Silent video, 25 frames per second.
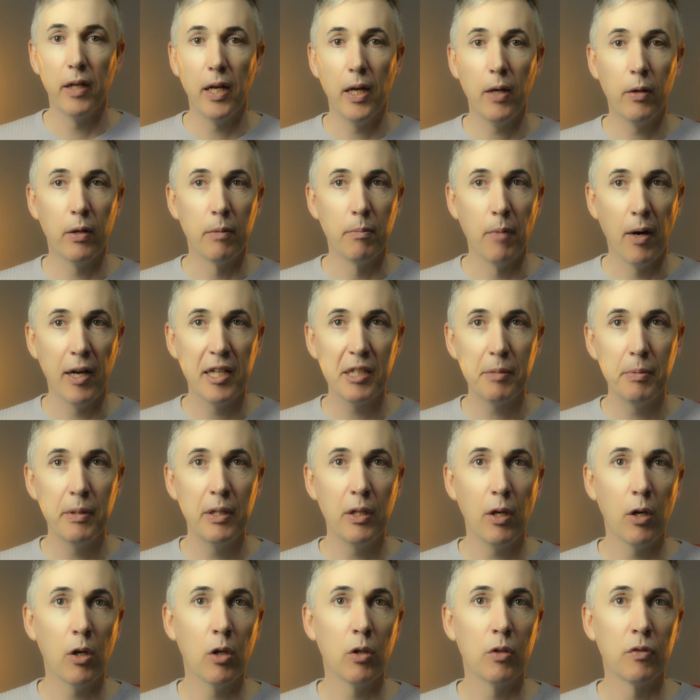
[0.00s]
It reminds me
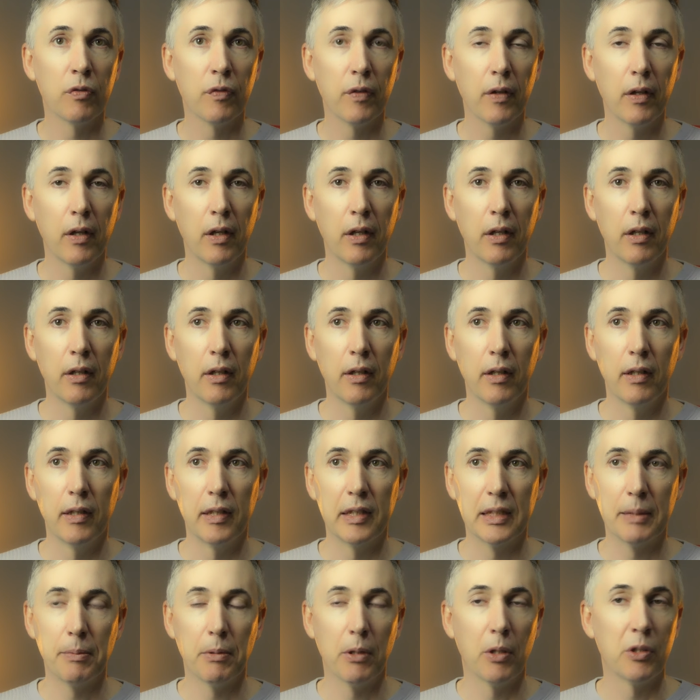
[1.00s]
of
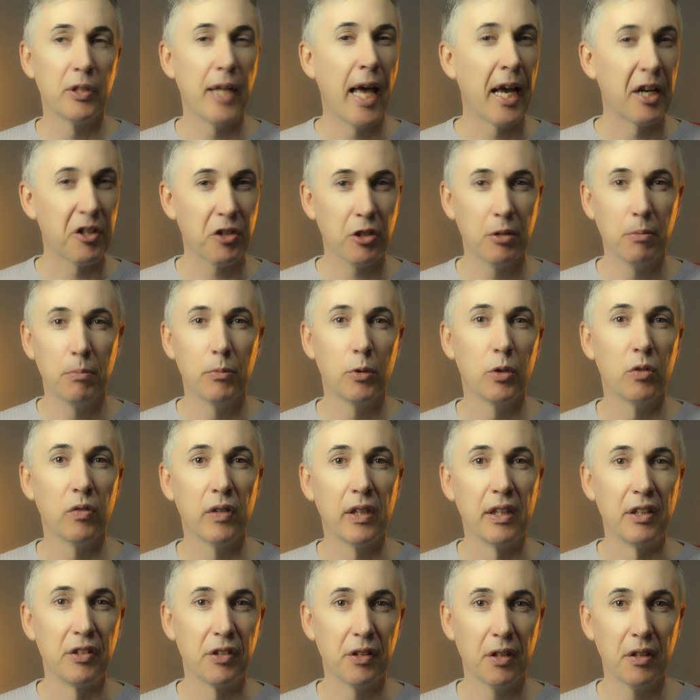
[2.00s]
some of those action
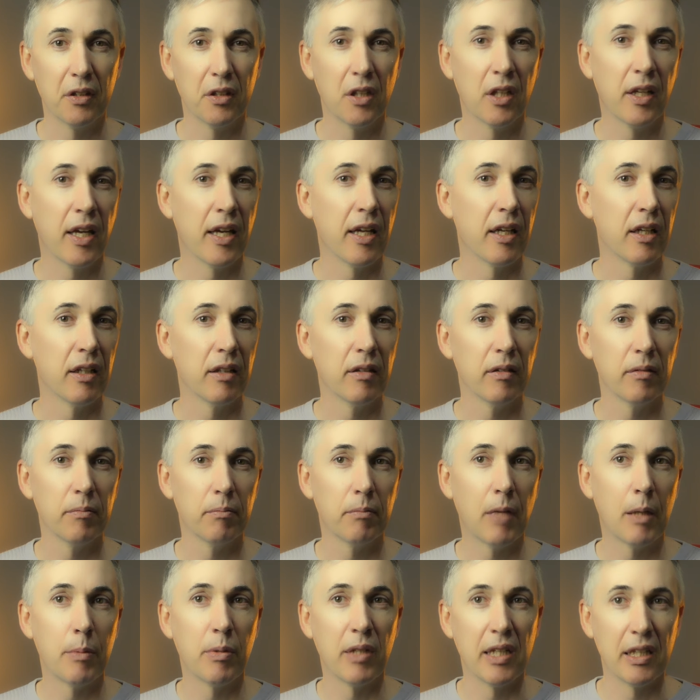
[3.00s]
movies you get
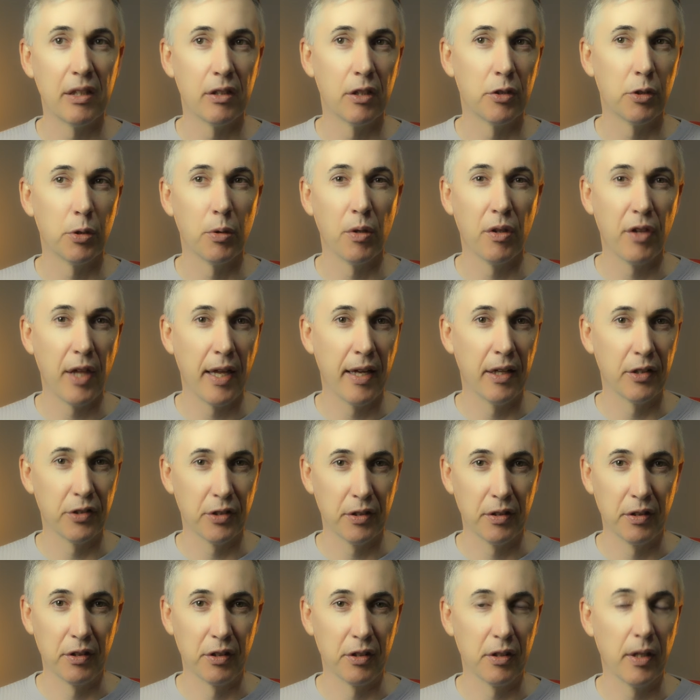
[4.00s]
maybe in the
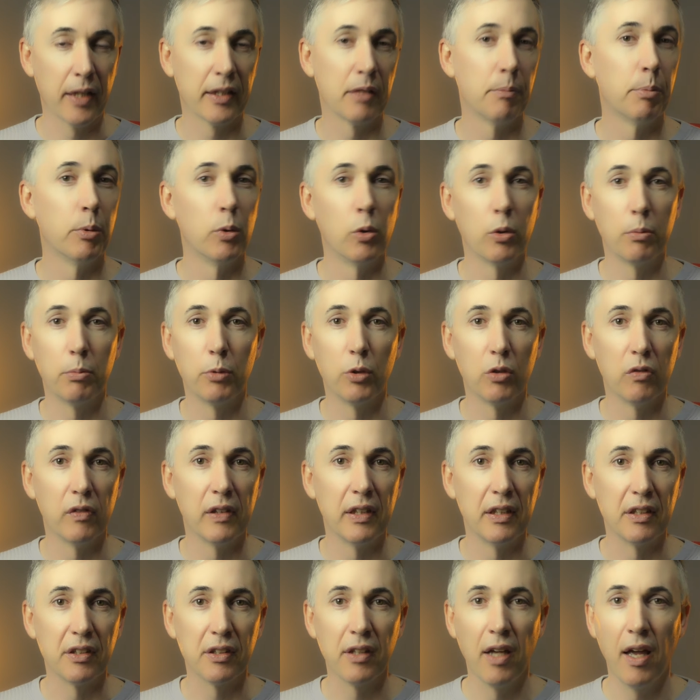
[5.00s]
2000s, like the Bourne
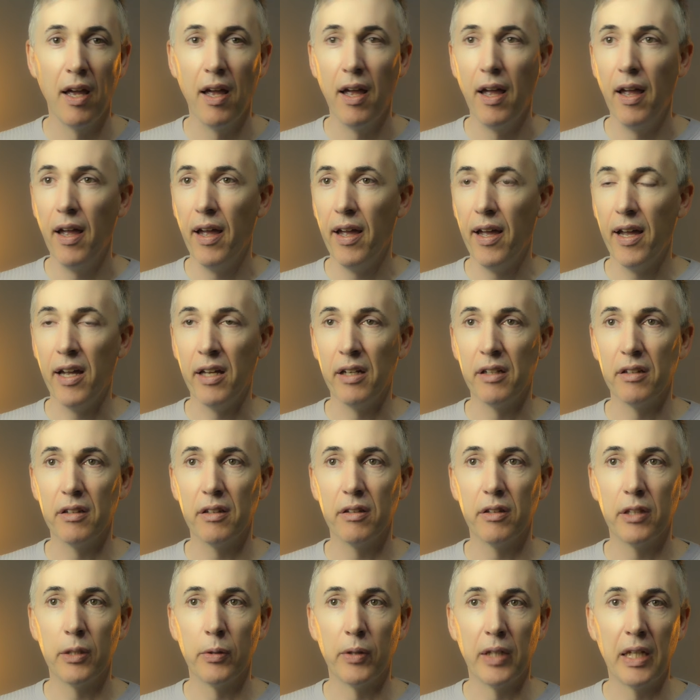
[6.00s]
movies. And
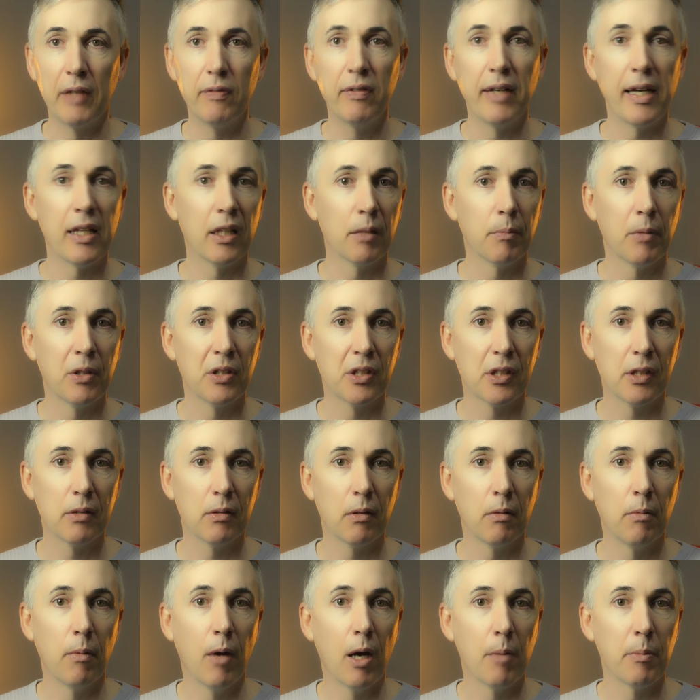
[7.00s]
there are even elements that
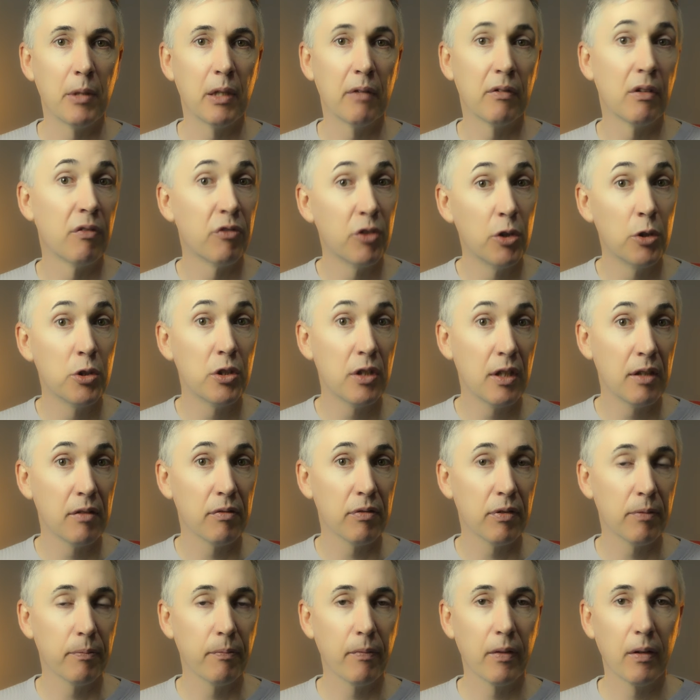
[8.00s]
remind me of The
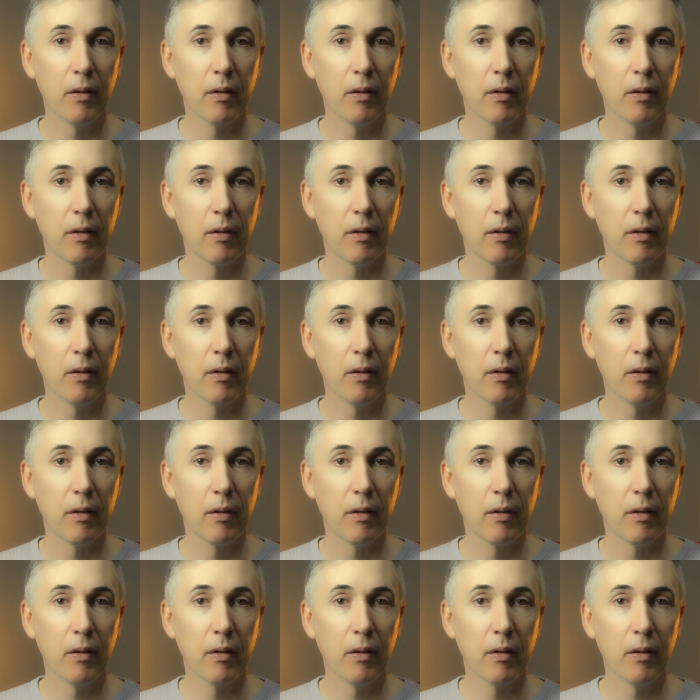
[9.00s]
Fugitive.